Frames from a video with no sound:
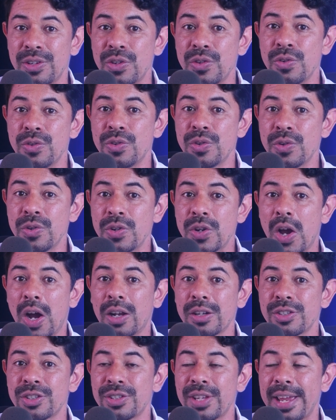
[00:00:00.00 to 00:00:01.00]
You do
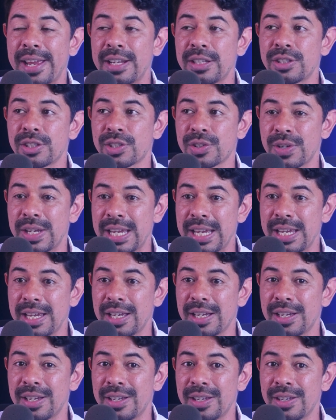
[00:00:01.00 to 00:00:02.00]
not say
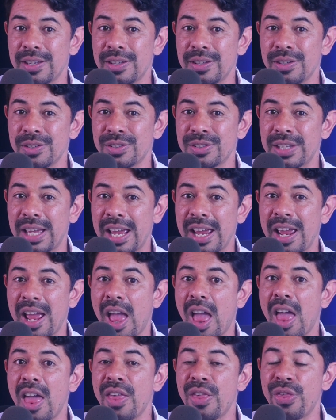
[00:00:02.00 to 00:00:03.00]
tree, you
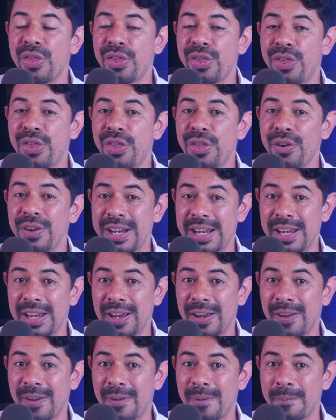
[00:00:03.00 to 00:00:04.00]
say
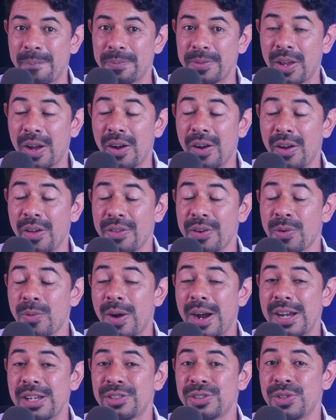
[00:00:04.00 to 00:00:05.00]
three.
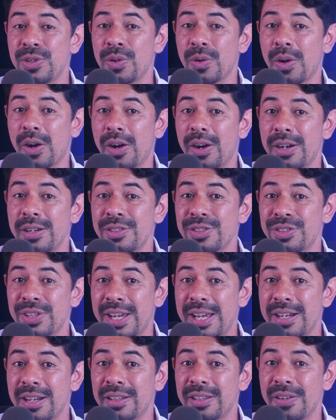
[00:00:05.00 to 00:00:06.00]
Otherwise, you are
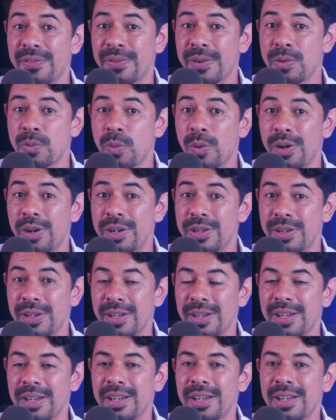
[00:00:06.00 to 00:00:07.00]
saying a different
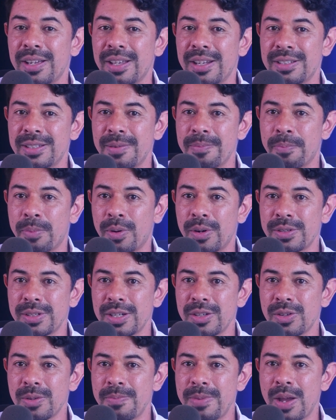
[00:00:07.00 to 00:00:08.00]
word. It's
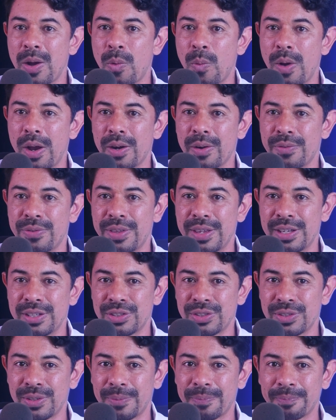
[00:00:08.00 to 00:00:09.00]
important to be aware of
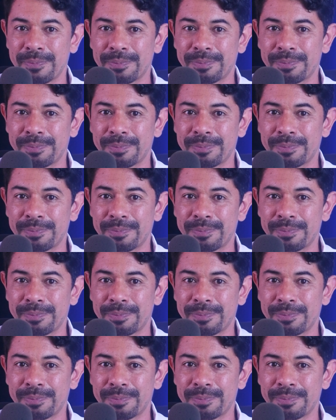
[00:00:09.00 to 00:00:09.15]
this.